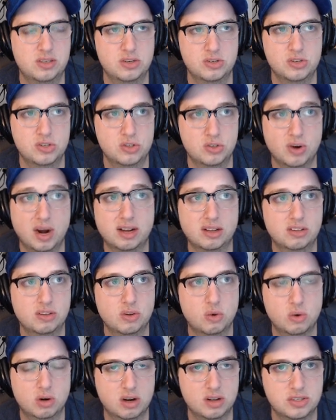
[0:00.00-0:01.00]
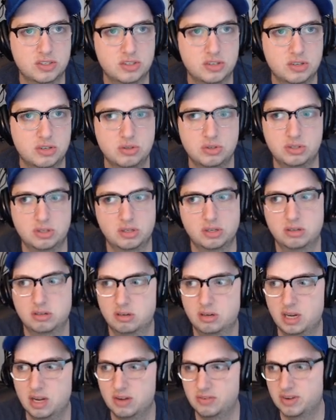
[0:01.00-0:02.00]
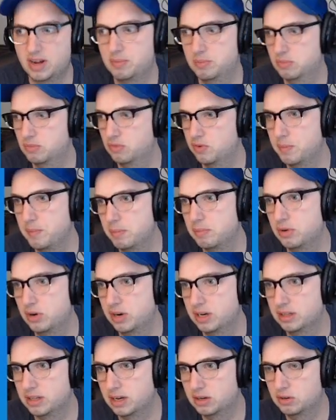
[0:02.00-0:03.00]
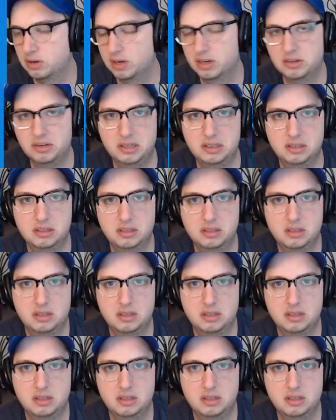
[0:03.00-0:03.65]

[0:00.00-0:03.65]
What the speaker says: to strength or constitution, if I'm remembering that correctly.